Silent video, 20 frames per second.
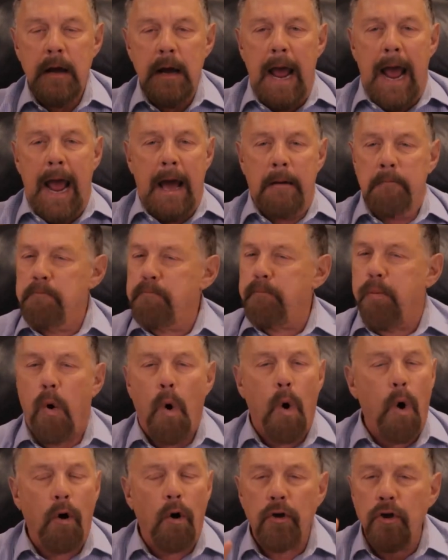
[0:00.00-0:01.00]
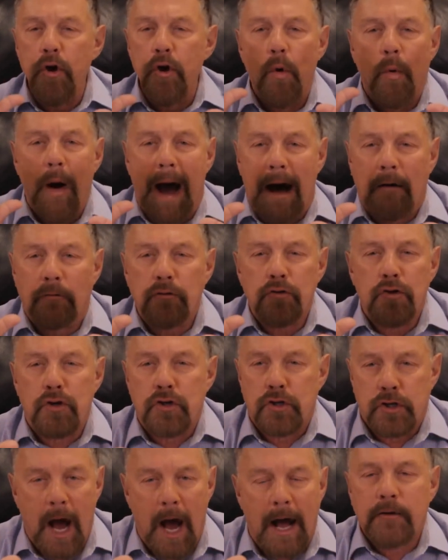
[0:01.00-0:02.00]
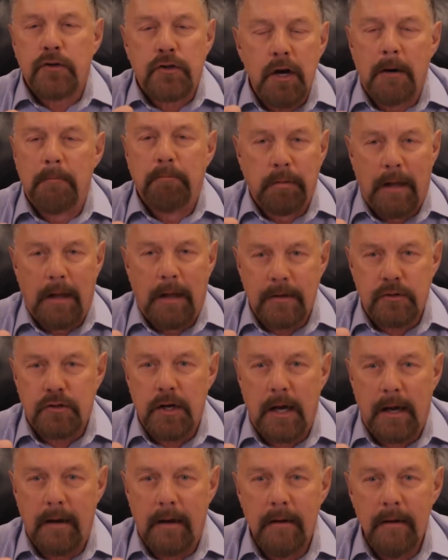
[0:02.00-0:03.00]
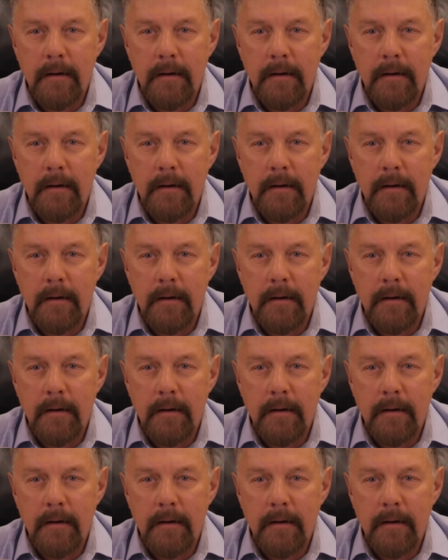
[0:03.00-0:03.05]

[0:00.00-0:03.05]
and pour you out such a blessing